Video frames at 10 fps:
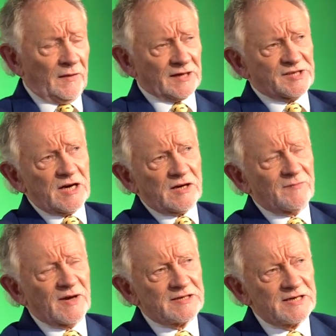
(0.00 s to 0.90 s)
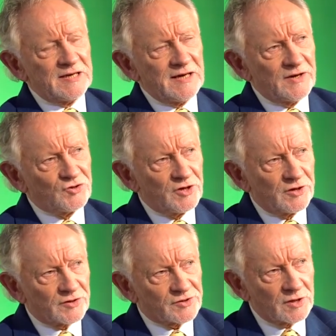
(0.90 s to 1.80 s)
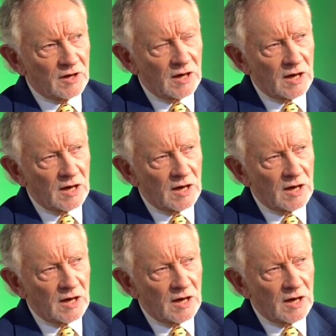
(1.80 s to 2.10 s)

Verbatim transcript: that certainly in my teenage years,